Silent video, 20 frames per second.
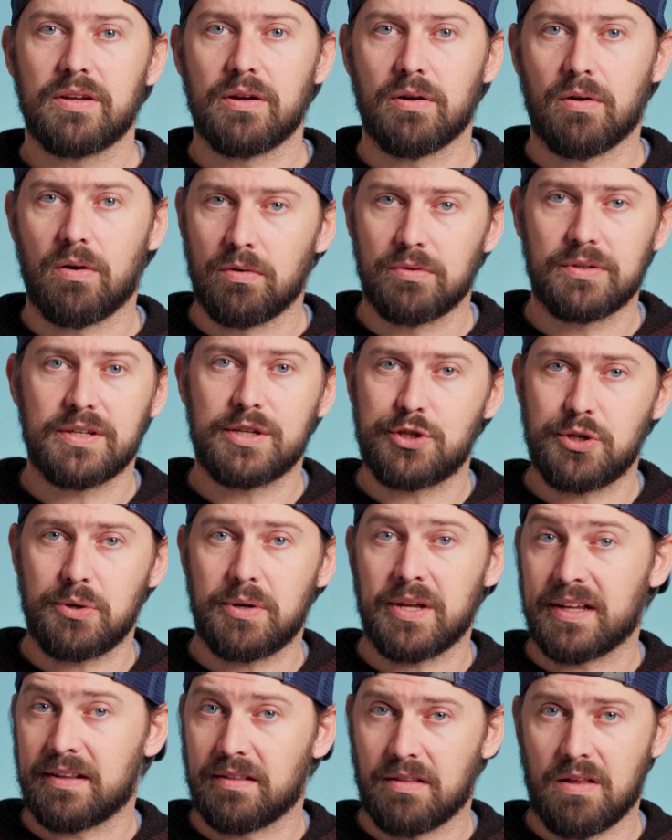You're only
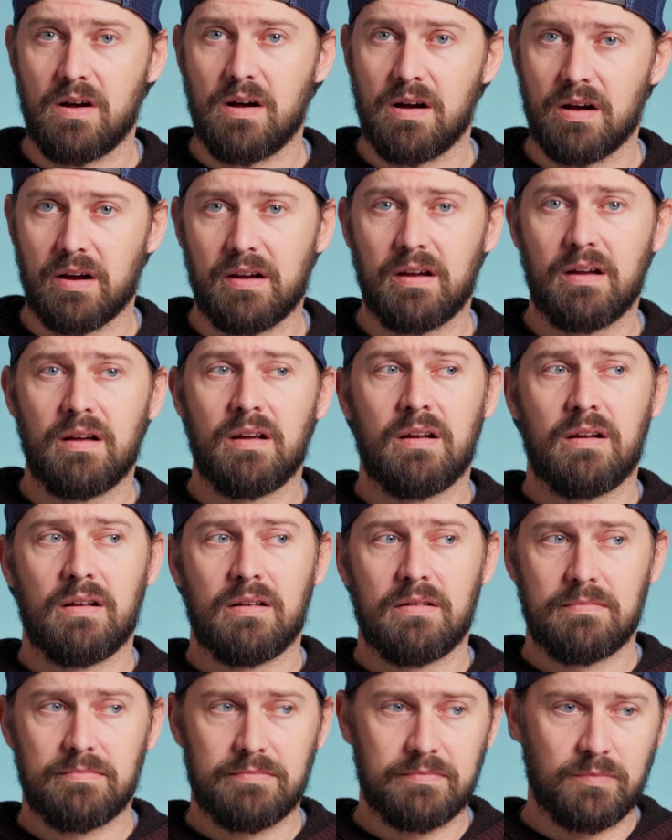shooting in log
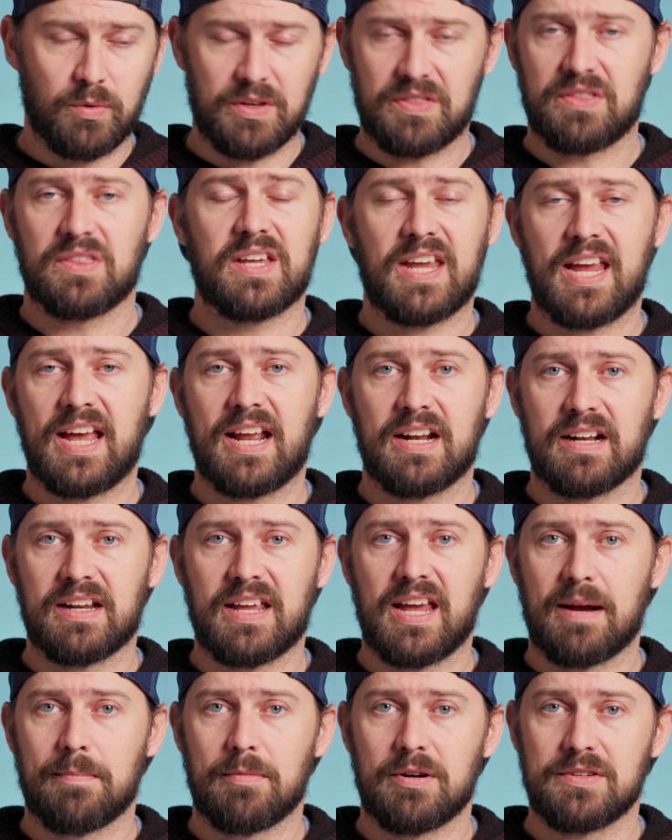with the Canon
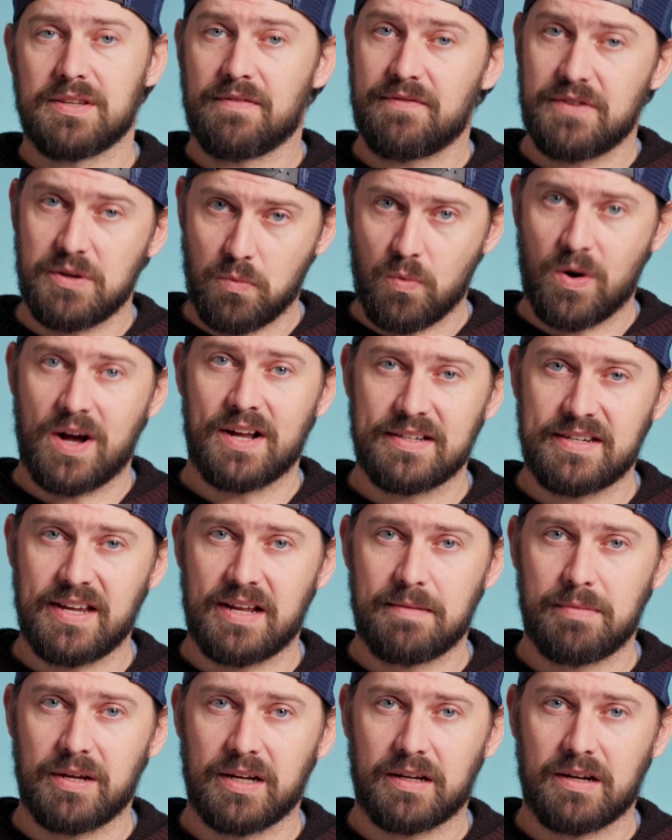cameras if you want
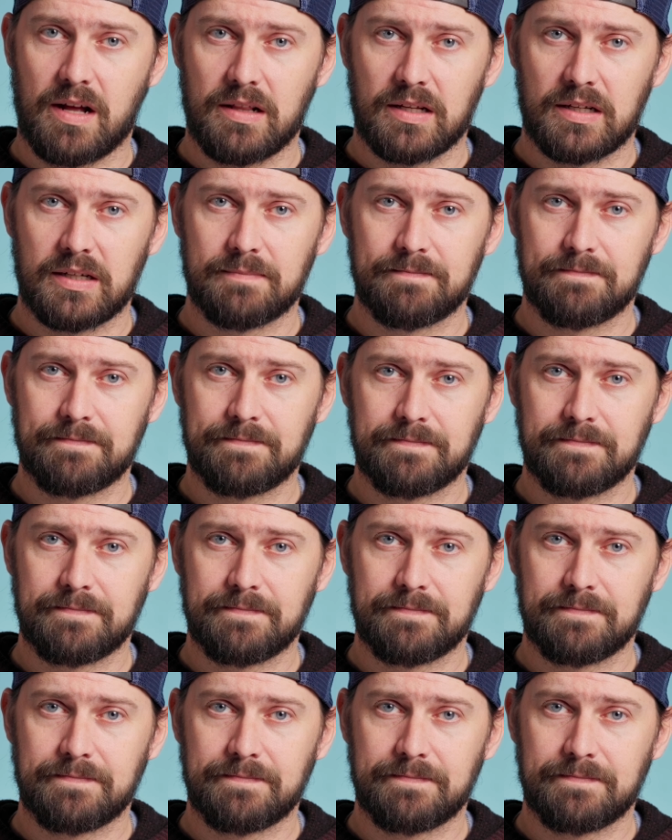10-bit color.